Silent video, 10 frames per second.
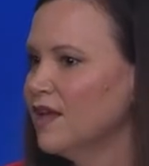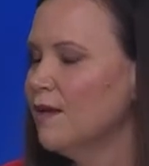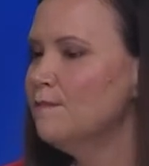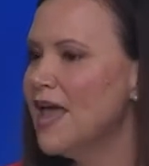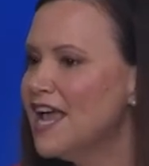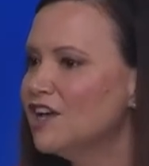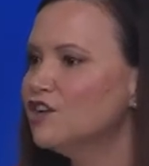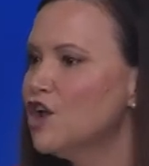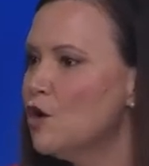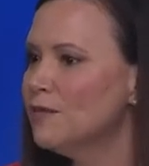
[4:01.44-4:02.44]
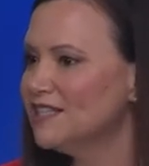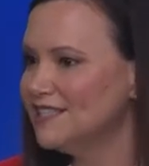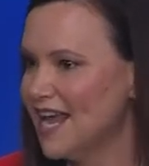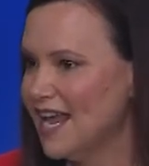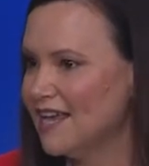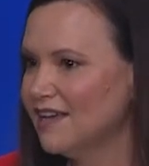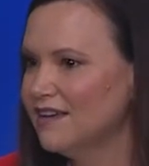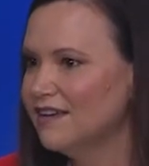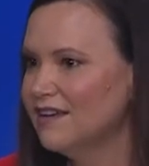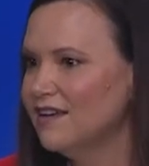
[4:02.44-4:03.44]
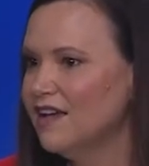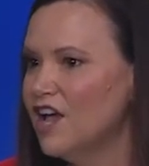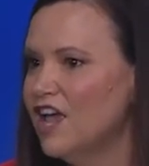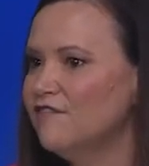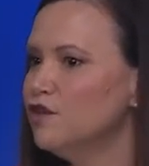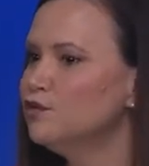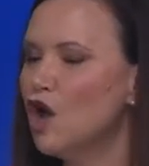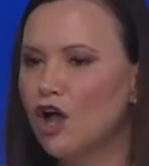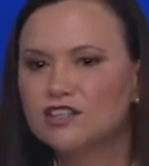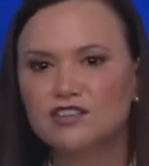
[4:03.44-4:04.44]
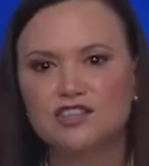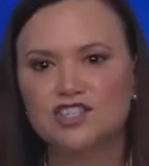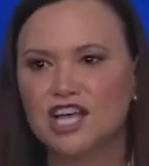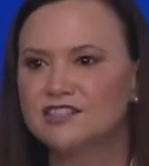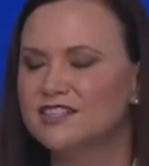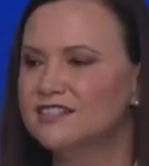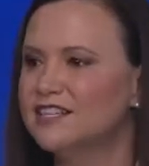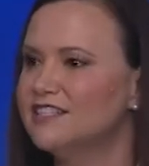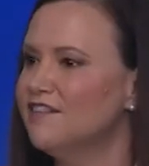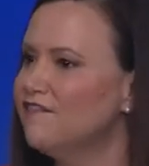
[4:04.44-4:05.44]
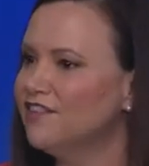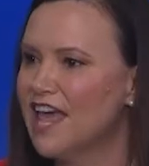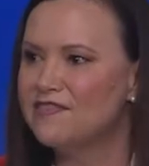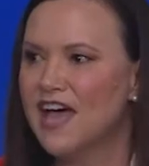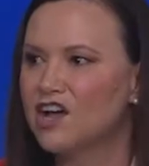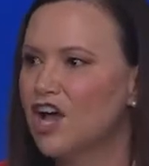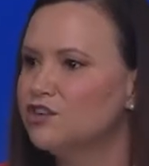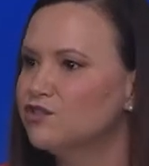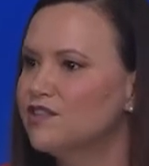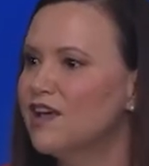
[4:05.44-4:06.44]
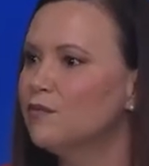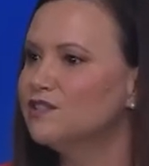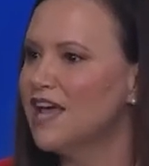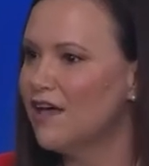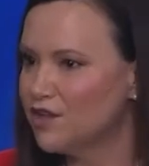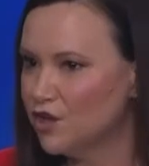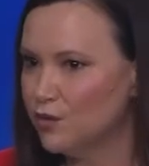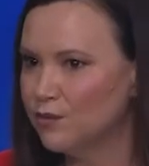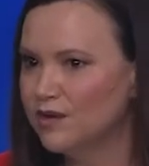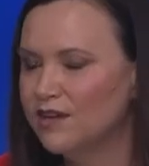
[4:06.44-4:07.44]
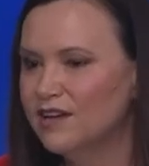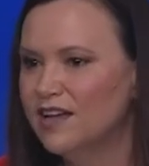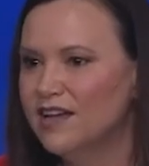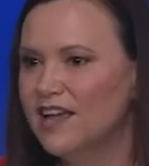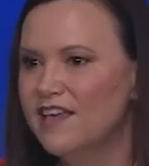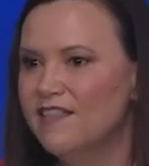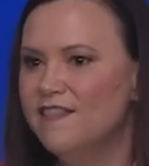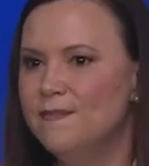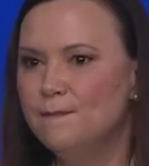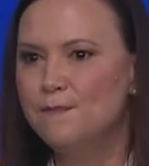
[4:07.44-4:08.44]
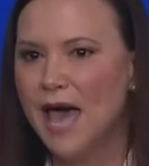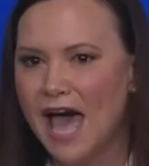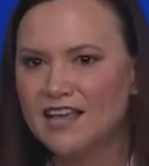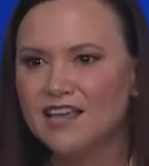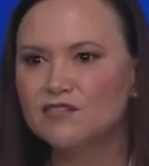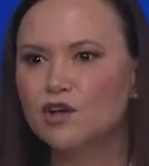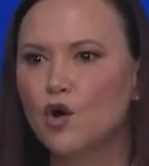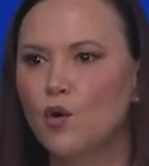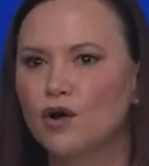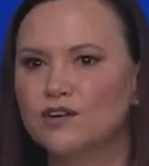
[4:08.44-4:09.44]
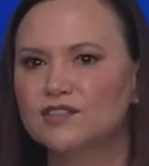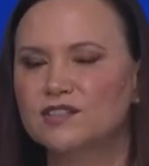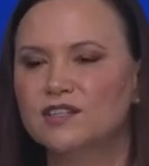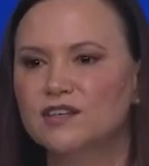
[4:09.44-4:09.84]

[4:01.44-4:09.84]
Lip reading: Make no mistake, if you talk to the justices that fled that country, they will tell you, packing the courts,